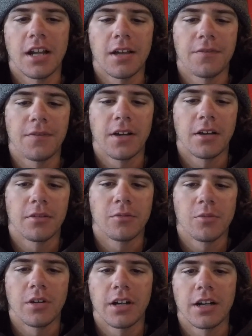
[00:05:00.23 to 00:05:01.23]
I
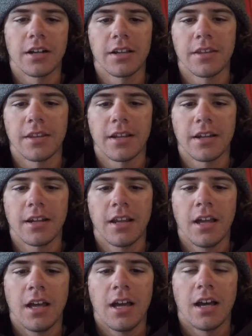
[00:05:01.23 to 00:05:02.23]
found one area
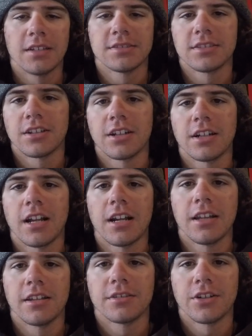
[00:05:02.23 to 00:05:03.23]
that I started
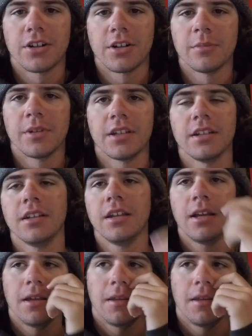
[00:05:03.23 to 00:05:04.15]
on in a tournament